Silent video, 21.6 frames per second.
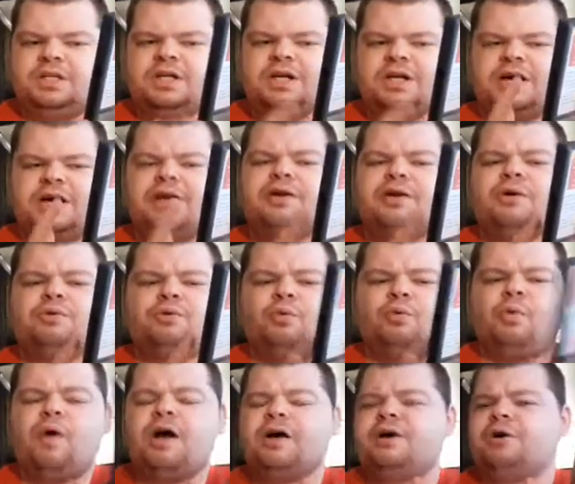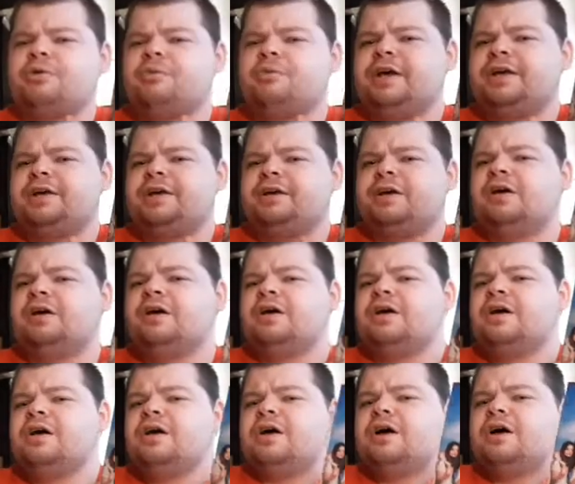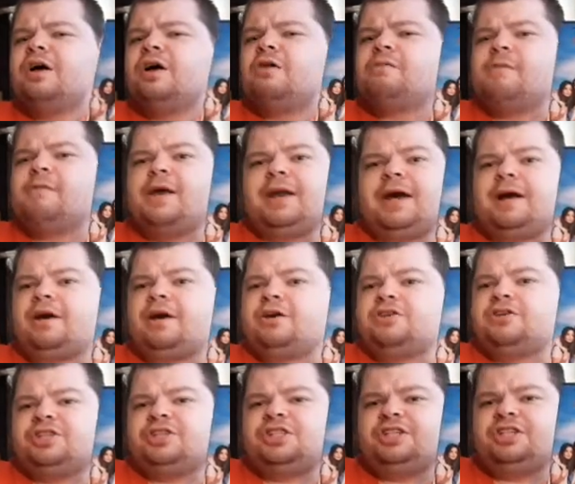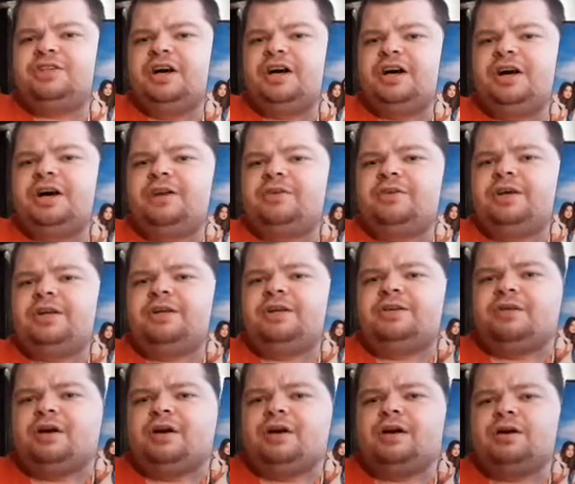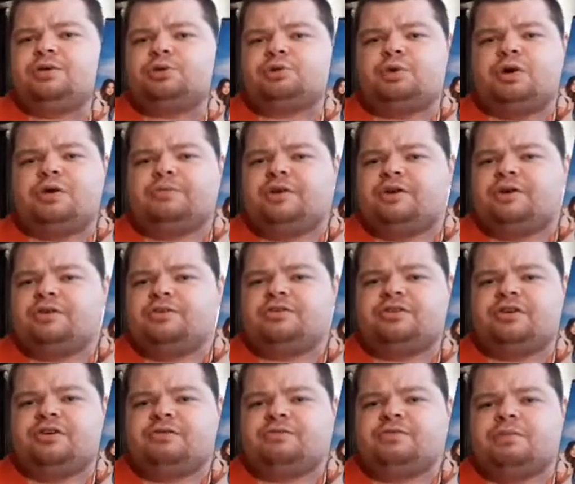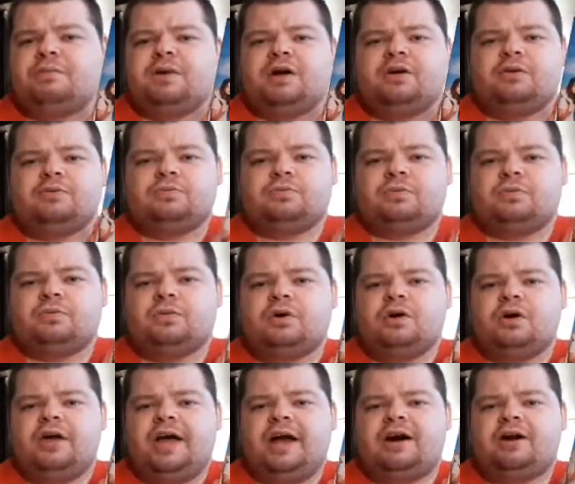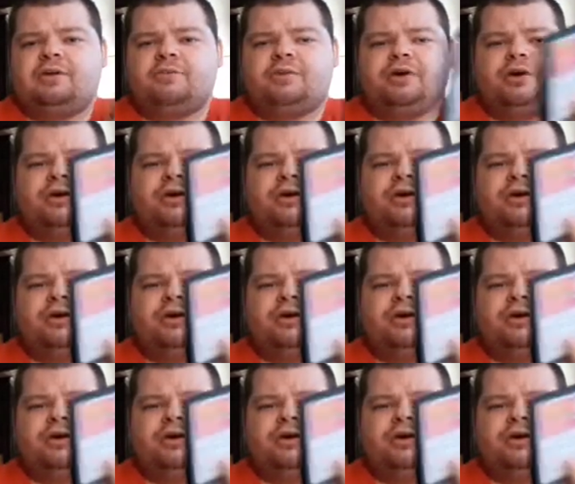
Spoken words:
I know the one girl right here, and I heard that she died like 12 years ago from a heroin